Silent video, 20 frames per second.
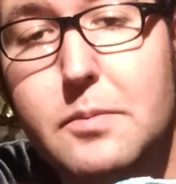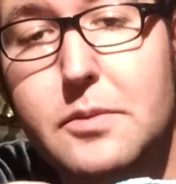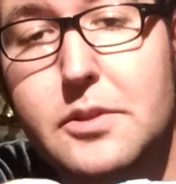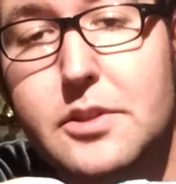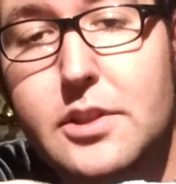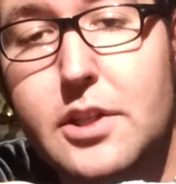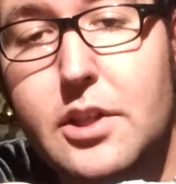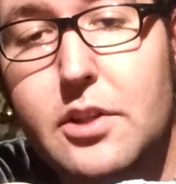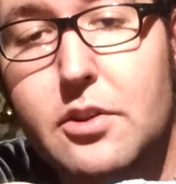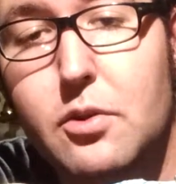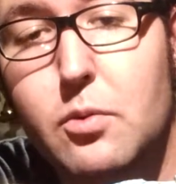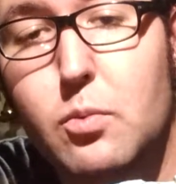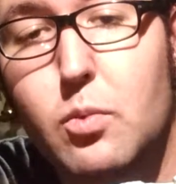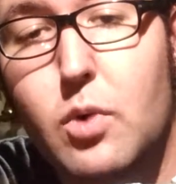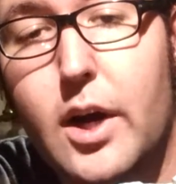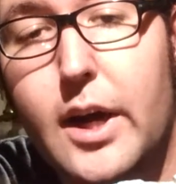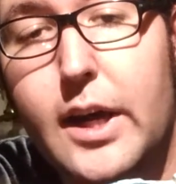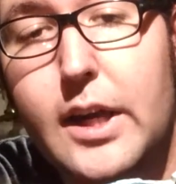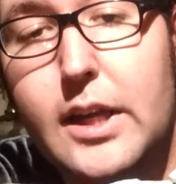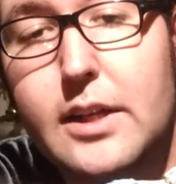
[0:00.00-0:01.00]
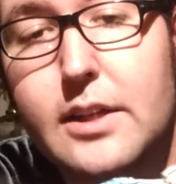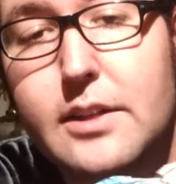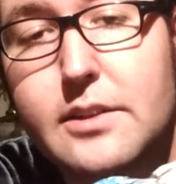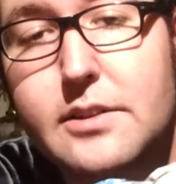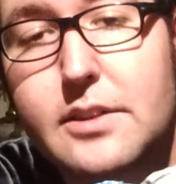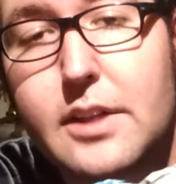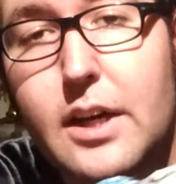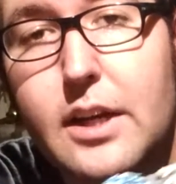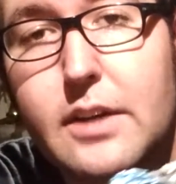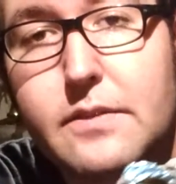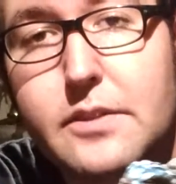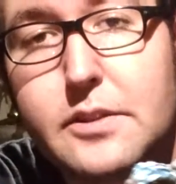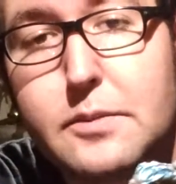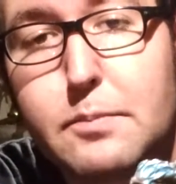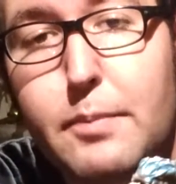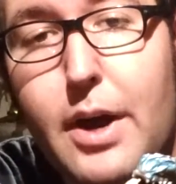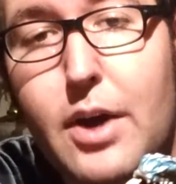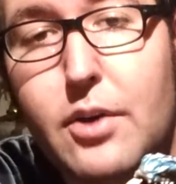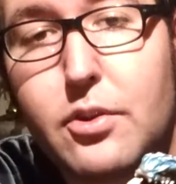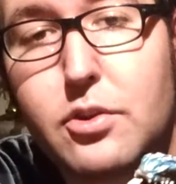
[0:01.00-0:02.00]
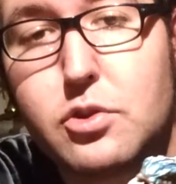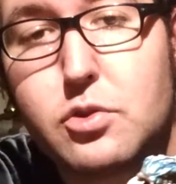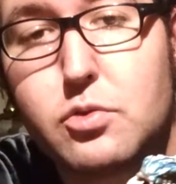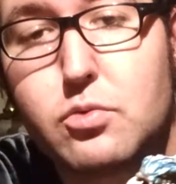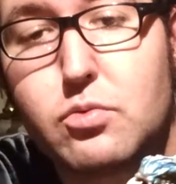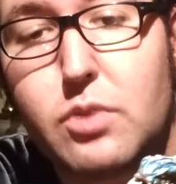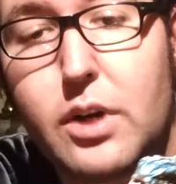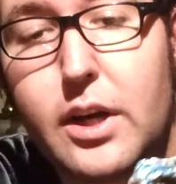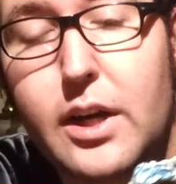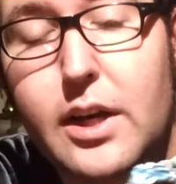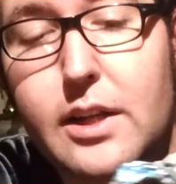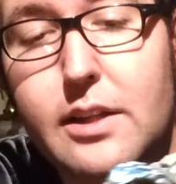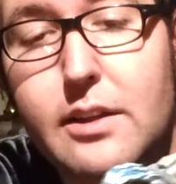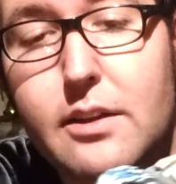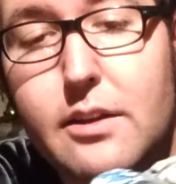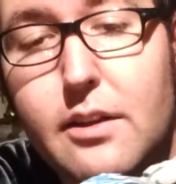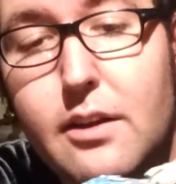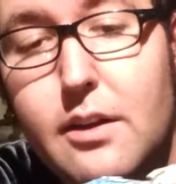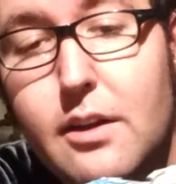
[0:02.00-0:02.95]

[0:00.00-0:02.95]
His teeth are white. Inside of his mouth is red.